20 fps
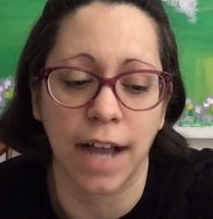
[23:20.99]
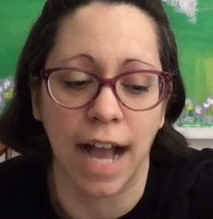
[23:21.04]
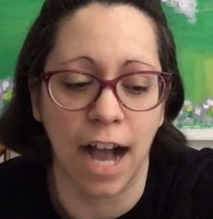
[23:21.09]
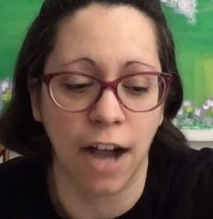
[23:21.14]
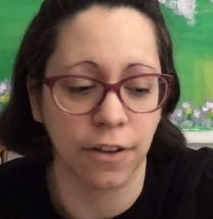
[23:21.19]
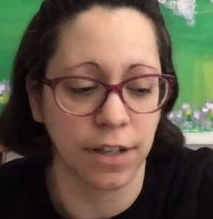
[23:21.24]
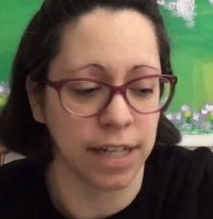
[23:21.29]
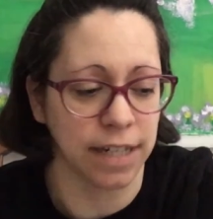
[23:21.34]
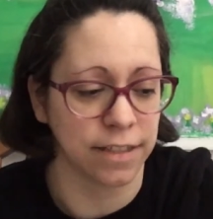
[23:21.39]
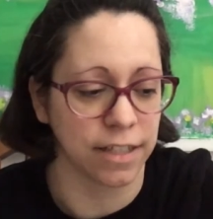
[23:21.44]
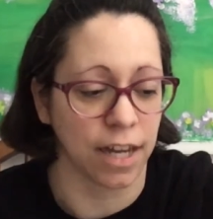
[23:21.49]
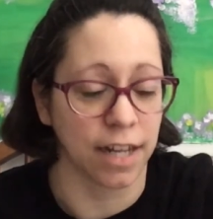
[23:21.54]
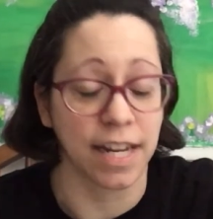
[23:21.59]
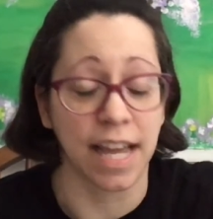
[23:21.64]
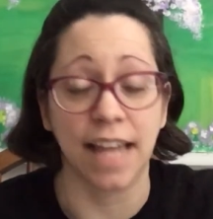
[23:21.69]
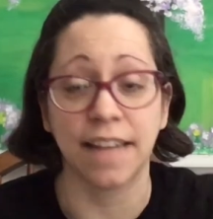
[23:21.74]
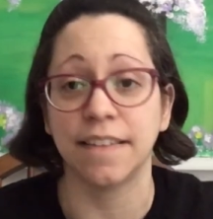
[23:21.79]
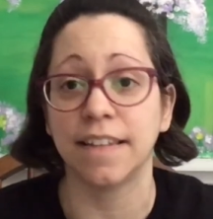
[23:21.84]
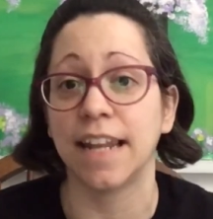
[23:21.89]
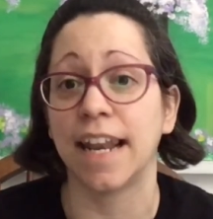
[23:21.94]
I'll get it done.
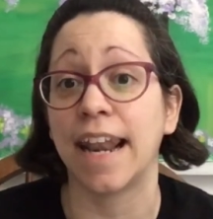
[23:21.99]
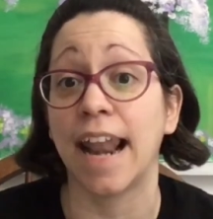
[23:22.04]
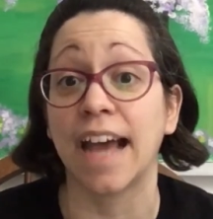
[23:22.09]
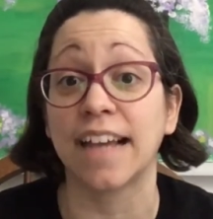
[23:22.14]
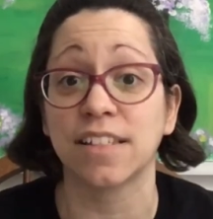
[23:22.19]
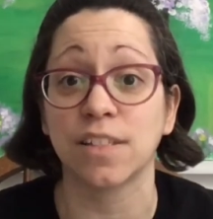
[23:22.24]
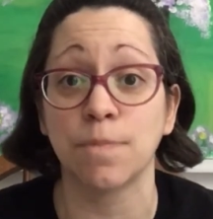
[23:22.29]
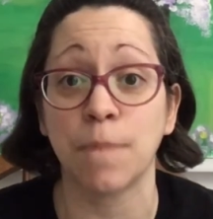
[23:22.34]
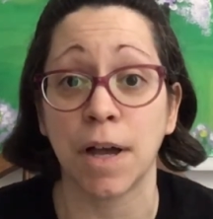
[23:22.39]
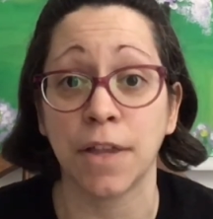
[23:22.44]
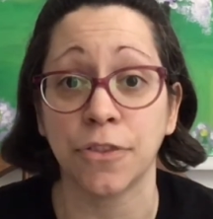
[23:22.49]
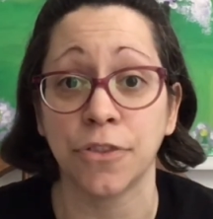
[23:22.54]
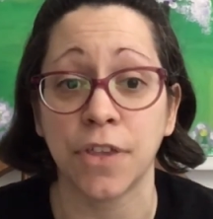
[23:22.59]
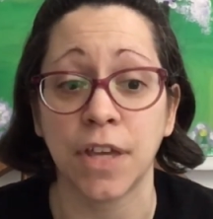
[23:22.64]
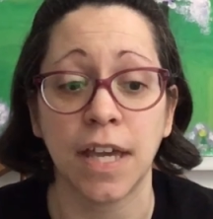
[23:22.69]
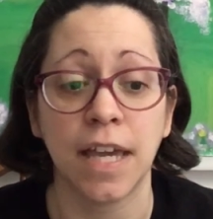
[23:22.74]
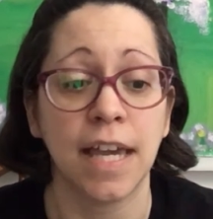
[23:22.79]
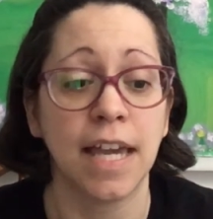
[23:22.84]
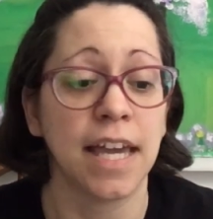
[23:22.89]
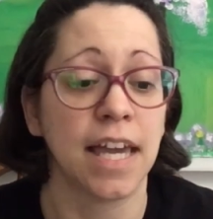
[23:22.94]
And next month,
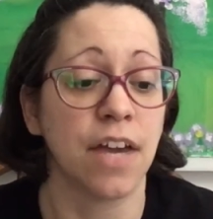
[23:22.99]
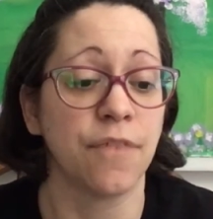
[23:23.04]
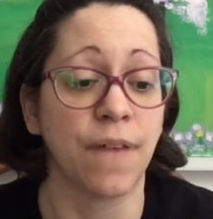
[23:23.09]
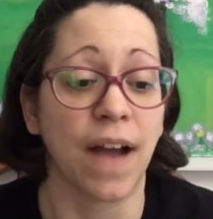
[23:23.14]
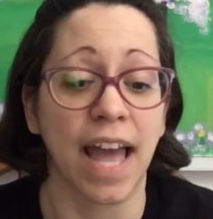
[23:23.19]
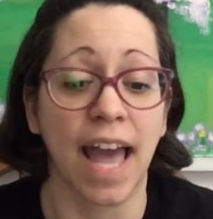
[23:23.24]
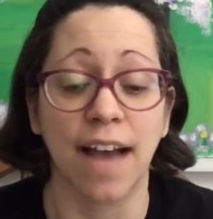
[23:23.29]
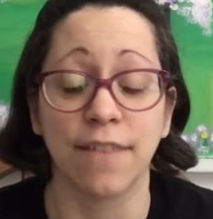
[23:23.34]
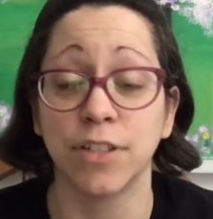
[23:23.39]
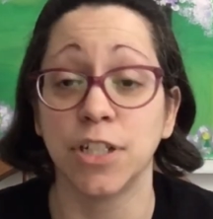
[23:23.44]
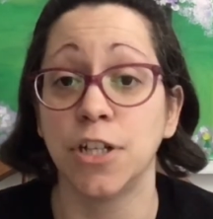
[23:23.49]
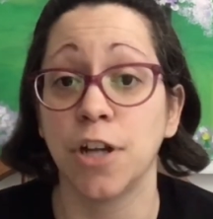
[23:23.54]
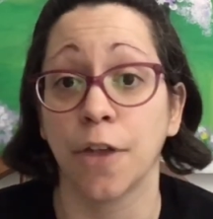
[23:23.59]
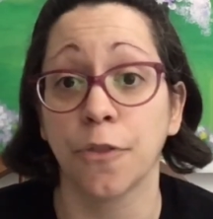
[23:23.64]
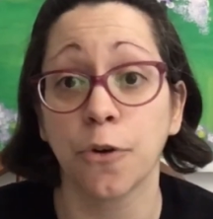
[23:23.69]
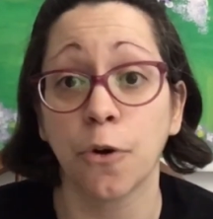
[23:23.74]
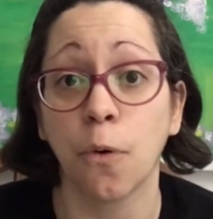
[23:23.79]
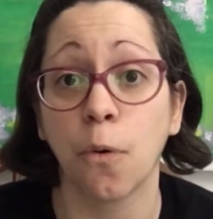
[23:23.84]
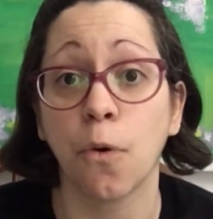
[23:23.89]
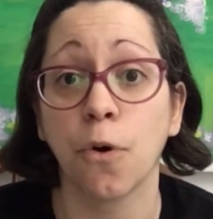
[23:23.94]
if I have
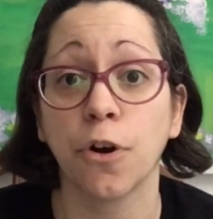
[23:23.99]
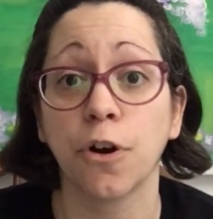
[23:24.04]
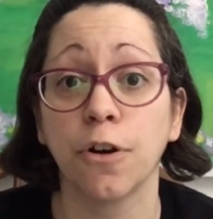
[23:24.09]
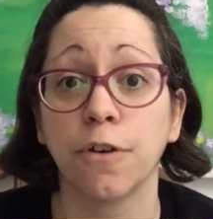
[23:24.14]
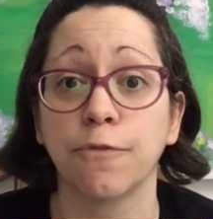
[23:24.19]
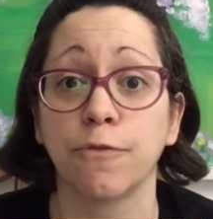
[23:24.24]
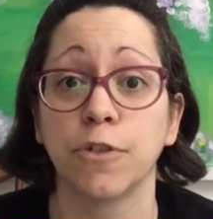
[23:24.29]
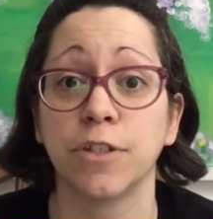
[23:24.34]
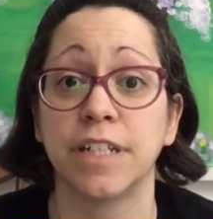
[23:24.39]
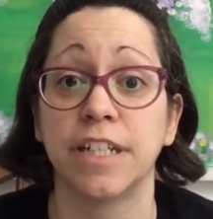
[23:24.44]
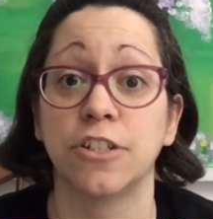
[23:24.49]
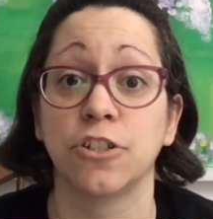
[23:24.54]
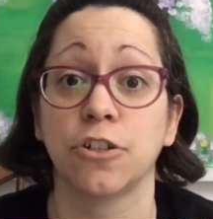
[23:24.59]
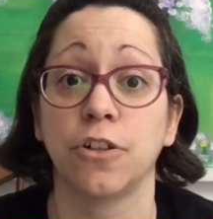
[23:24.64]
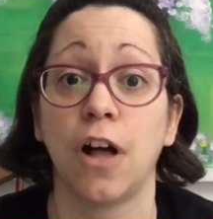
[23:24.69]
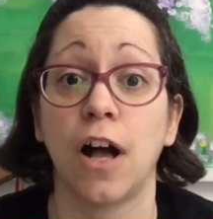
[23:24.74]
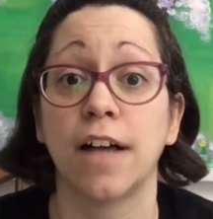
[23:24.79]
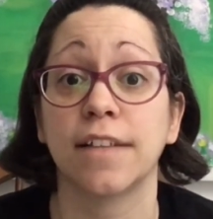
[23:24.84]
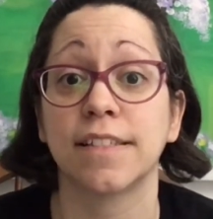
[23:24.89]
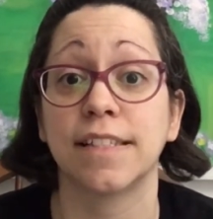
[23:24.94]
another order for
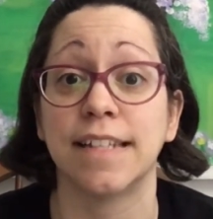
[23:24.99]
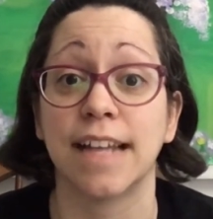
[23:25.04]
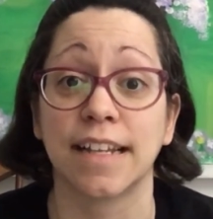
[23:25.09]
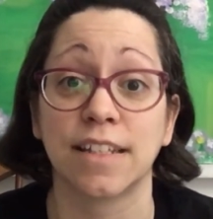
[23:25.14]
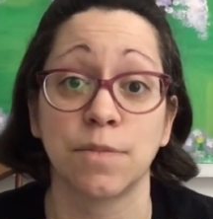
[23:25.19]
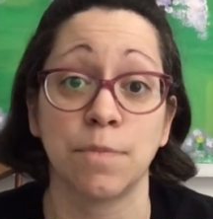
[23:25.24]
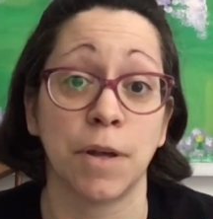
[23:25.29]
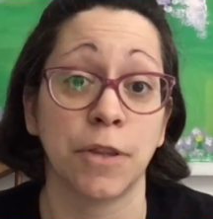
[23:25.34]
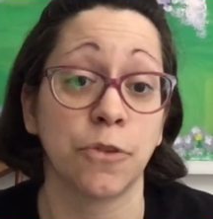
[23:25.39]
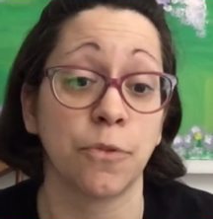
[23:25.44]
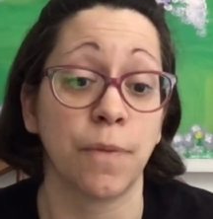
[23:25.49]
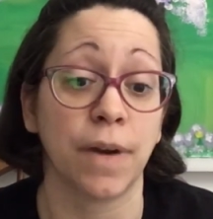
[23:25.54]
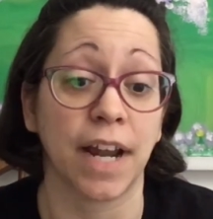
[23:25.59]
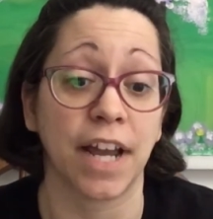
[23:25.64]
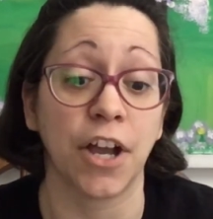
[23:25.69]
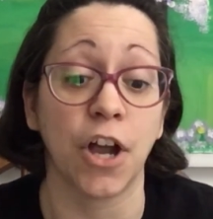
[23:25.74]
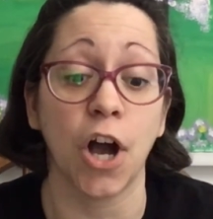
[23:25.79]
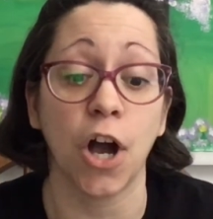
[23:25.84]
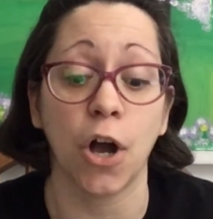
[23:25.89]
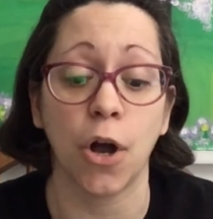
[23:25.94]
dishcloths next month when I
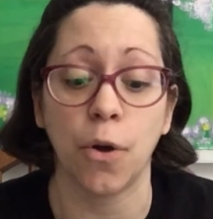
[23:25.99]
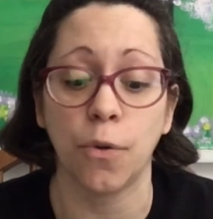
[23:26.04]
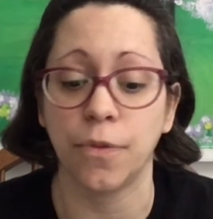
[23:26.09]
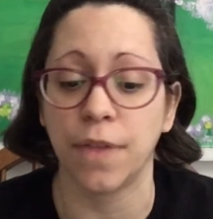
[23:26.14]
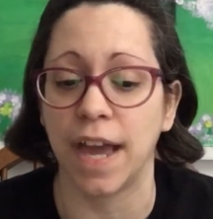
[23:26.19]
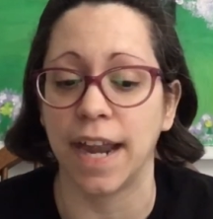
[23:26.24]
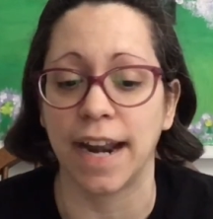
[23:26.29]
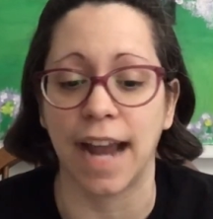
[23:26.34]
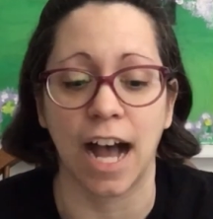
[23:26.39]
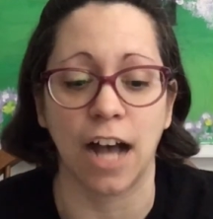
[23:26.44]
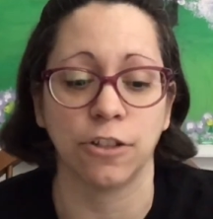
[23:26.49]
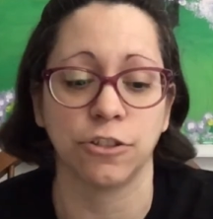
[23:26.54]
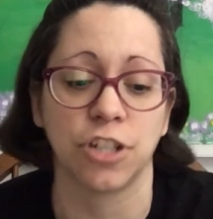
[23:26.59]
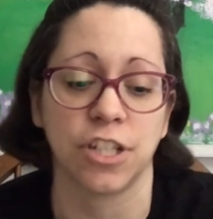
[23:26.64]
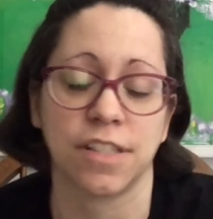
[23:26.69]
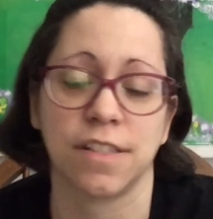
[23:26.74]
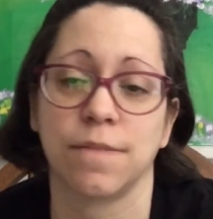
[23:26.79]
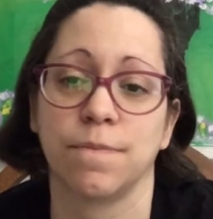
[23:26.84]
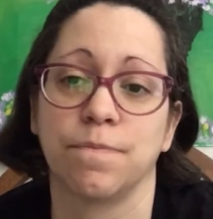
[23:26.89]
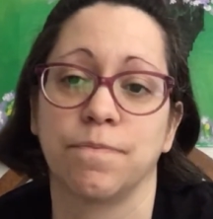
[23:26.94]
go, then I'll
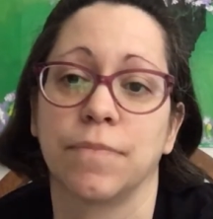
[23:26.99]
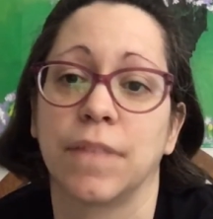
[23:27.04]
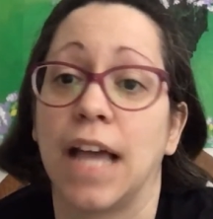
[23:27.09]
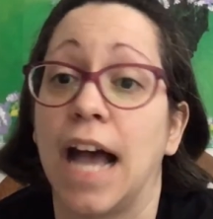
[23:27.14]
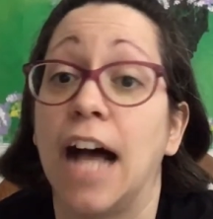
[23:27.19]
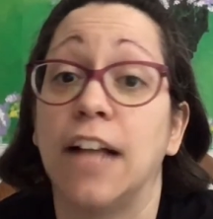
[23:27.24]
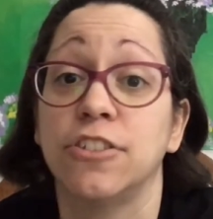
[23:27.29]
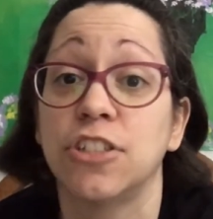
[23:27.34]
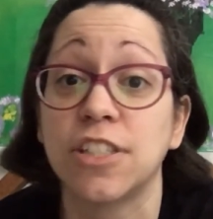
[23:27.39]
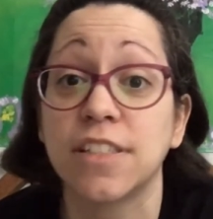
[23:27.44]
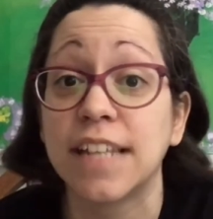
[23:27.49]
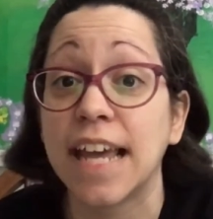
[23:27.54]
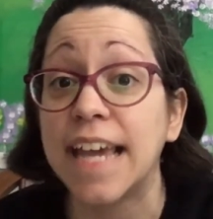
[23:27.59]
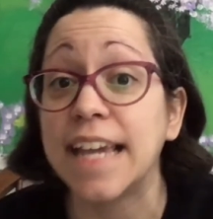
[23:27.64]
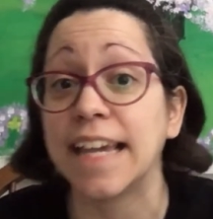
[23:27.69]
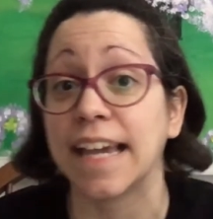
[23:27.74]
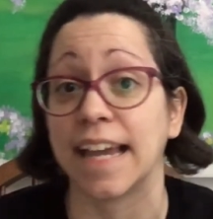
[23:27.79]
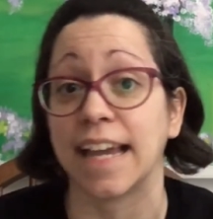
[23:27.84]
just take it.